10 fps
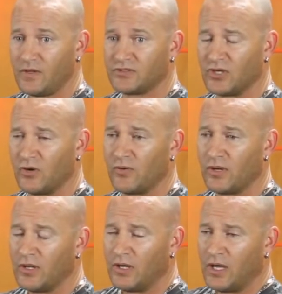So
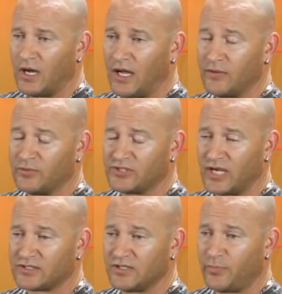I was
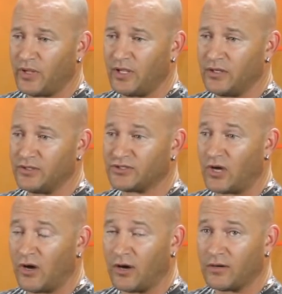actually playing
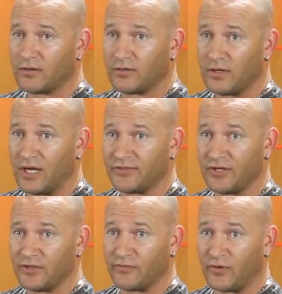guitar, I
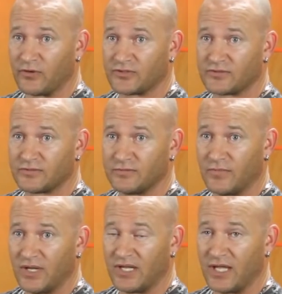think, at first,
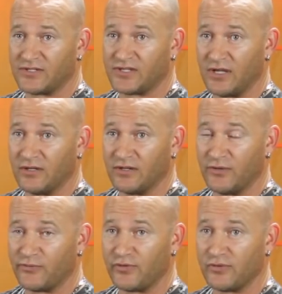my dad said, and then
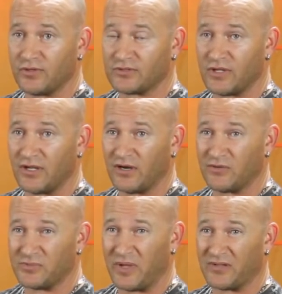a few years later, I
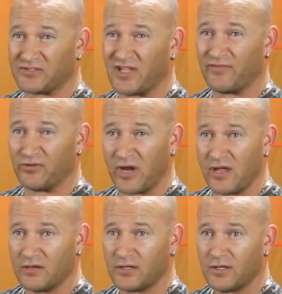was about 7 or
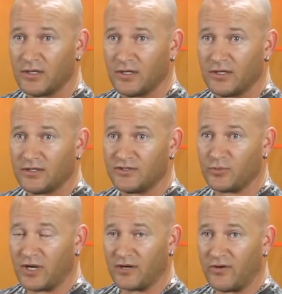8, is
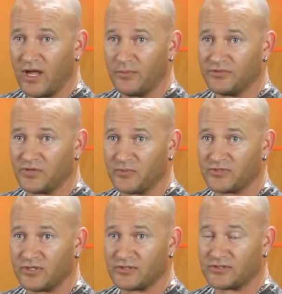when I grabbed the
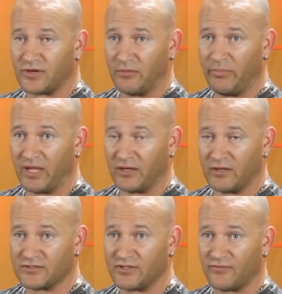drumsticks and started banging
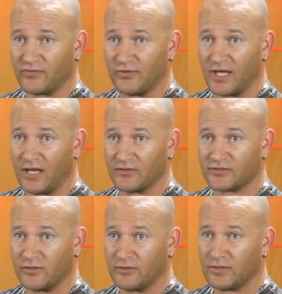on stuff through the house.
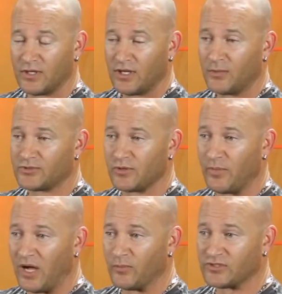So I'm sure
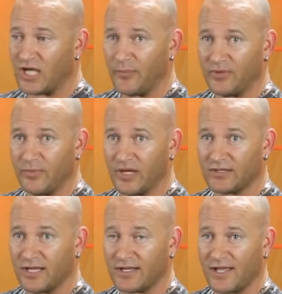mom was happy about
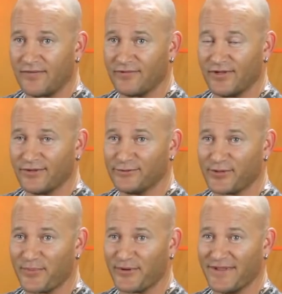that, to have another
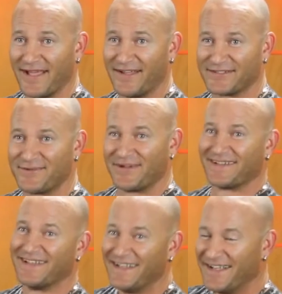drummer in the house
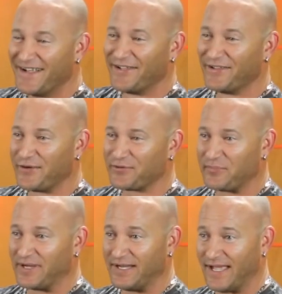along with
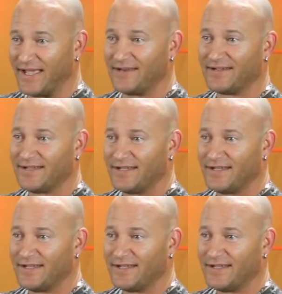my dad.